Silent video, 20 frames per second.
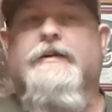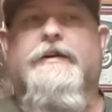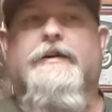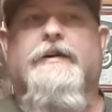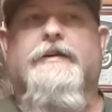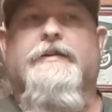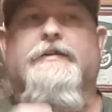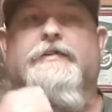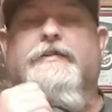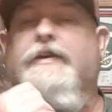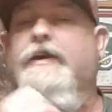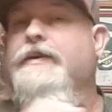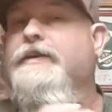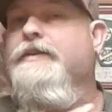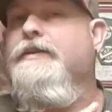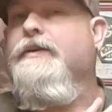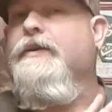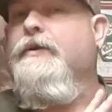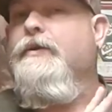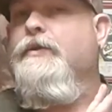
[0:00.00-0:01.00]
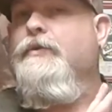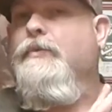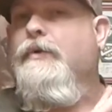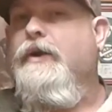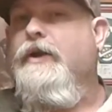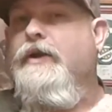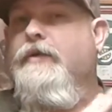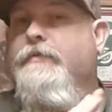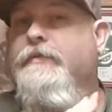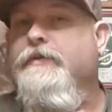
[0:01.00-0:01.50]
uh, decided to go to
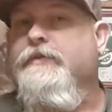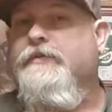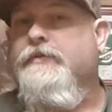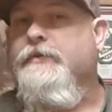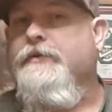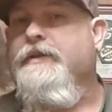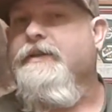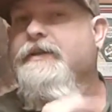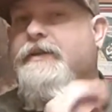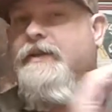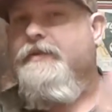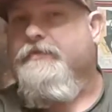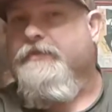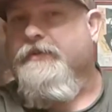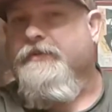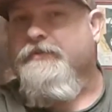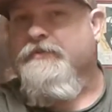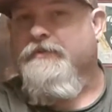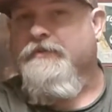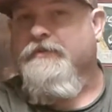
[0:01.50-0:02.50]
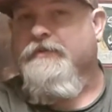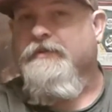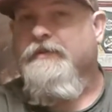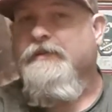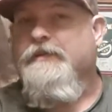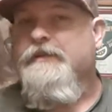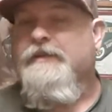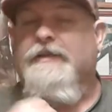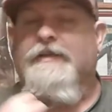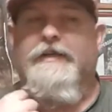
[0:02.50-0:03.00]
Wyoming, so he left us.
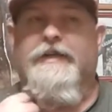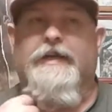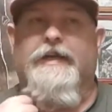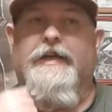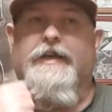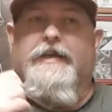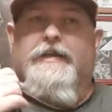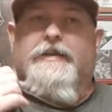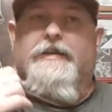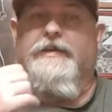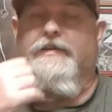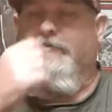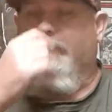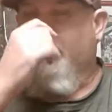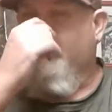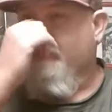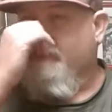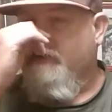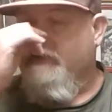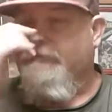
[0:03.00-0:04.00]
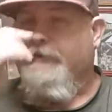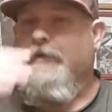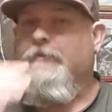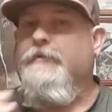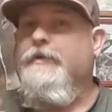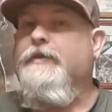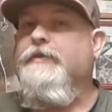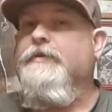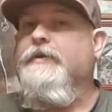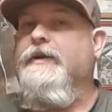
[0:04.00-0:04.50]
And then eventually my
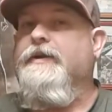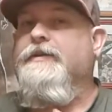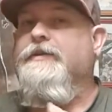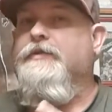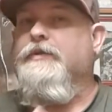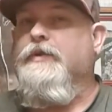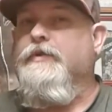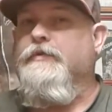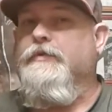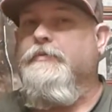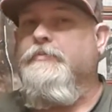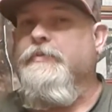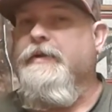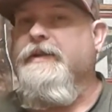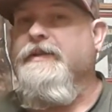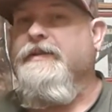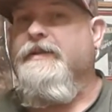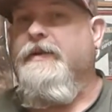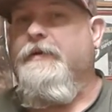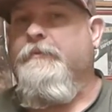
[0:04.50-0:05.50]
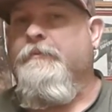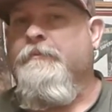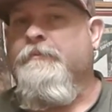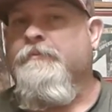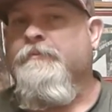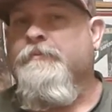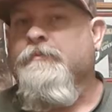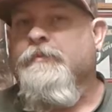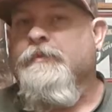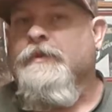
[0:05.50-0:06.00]
mother had a nervous breakdown.
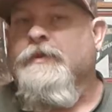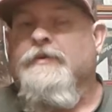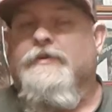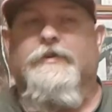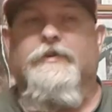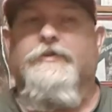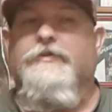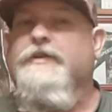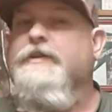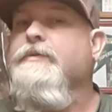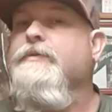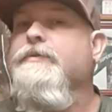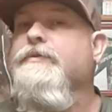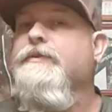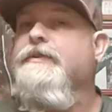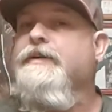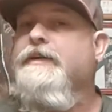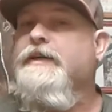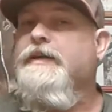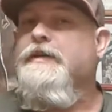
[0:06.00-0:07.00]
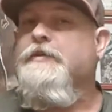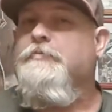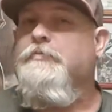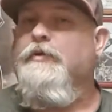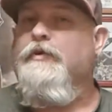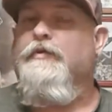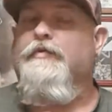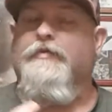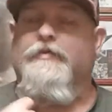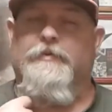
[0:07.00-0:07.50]
So she was in the
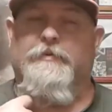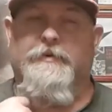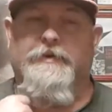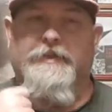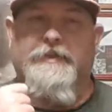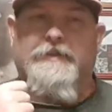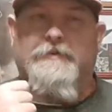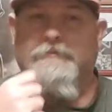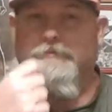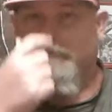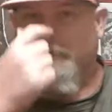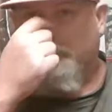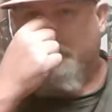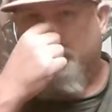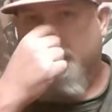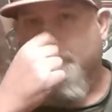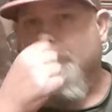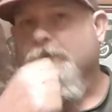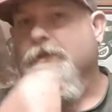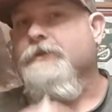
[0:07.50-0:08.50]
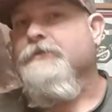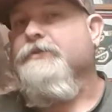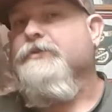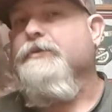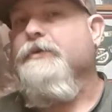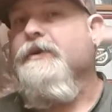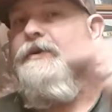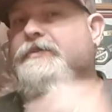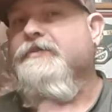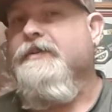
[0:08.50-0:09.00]
hospital for a week, so
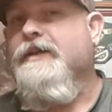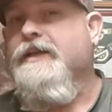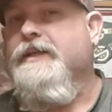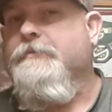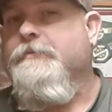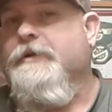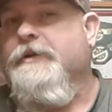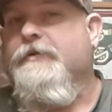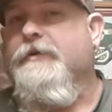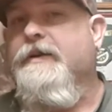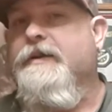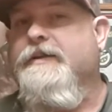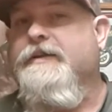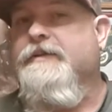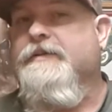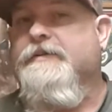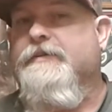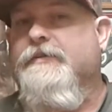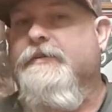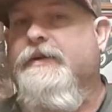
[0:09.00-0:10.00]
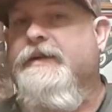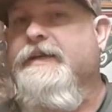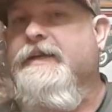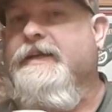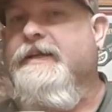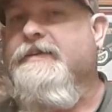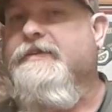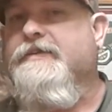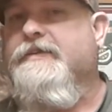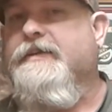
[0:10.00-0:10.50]
I stayed at my grand, great
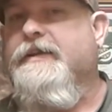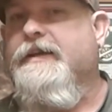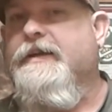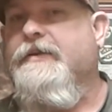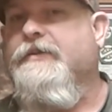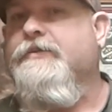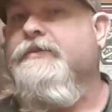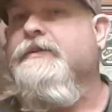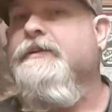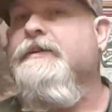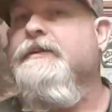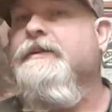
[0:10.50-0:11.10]
aunt's house